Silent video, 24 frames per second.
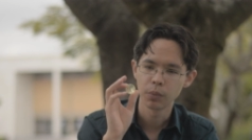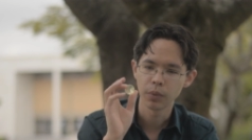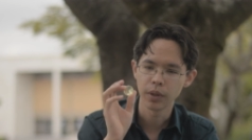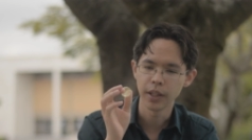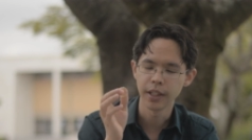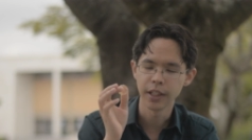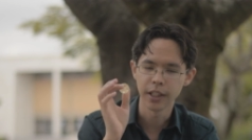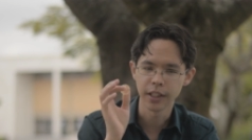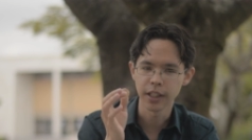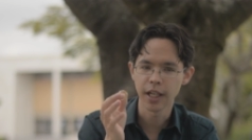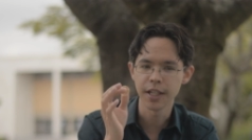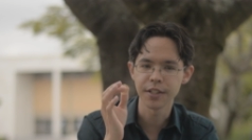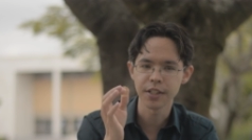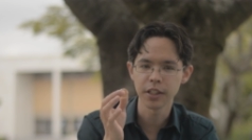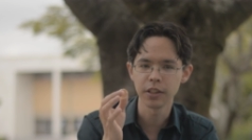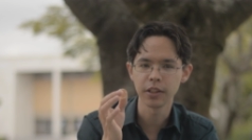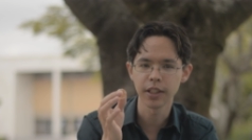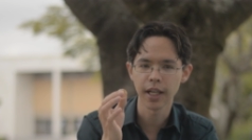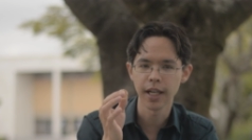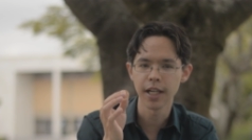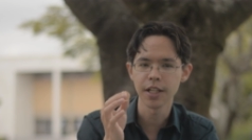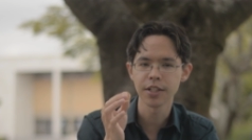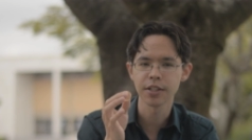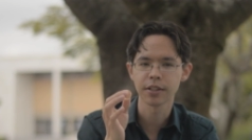In an ideal
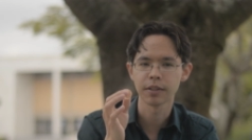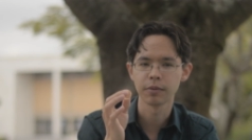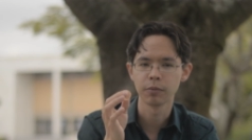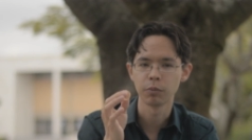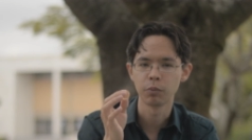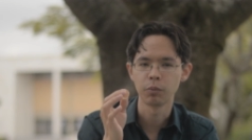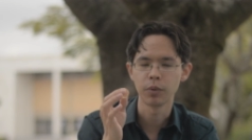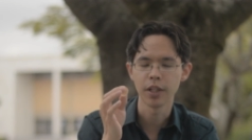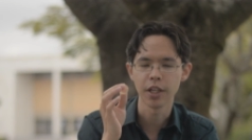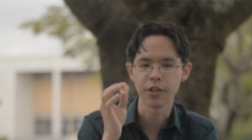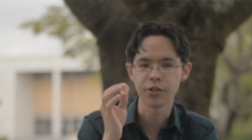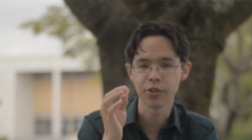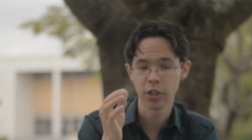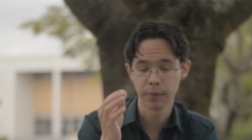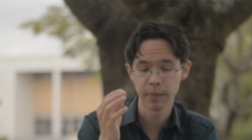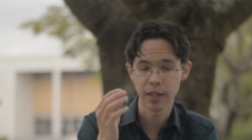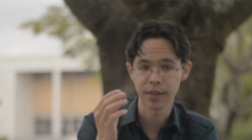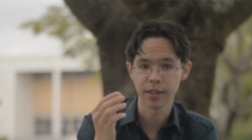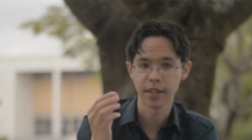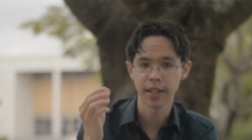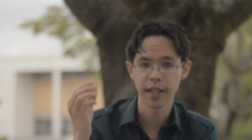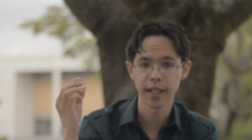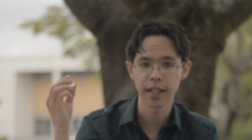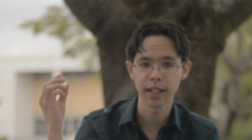gas, we assume
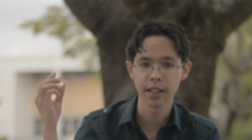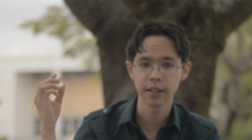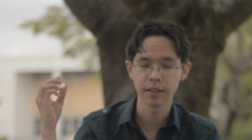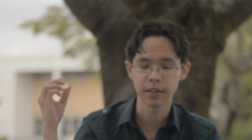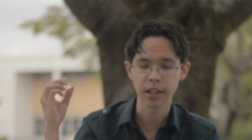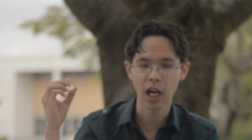that they